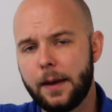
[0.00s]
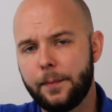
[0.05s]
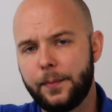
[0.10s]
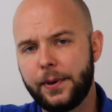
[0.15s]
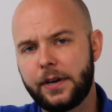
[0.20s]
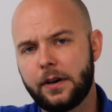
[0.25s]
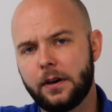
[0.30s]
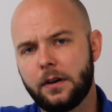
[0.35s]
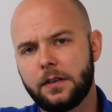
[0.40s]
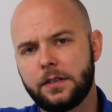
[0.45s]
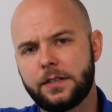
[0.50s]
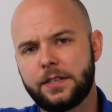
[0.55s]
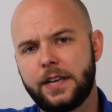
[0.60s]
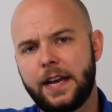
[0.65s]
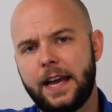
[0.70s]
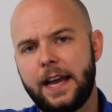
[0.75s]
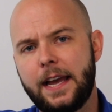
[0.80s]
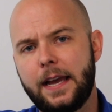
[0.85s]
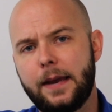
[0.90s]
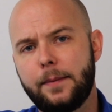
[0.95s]
because
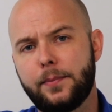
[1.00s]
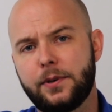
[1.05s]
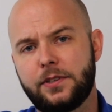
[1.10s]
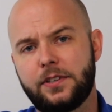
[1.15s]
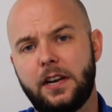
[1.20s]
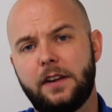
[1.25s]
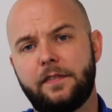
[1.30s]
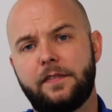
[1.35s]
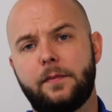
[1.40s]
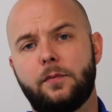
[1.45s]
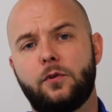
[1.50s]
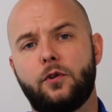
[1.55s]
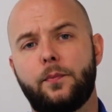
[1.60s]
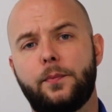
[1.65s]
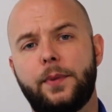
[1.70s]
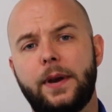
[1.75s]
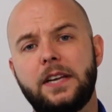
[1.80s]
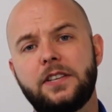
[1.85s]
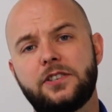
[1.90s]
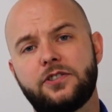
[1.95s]
a patellofemoral pain